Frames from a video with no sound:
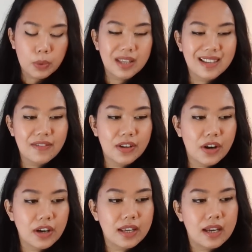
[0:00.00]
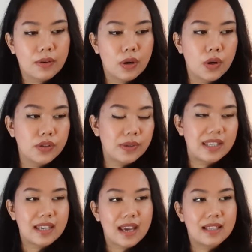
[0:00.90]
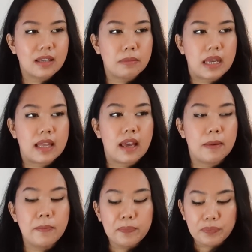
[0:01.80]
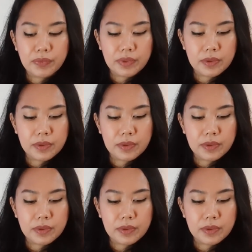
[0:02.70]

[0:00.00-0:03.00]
But with the Devil card here, it also indicates to me that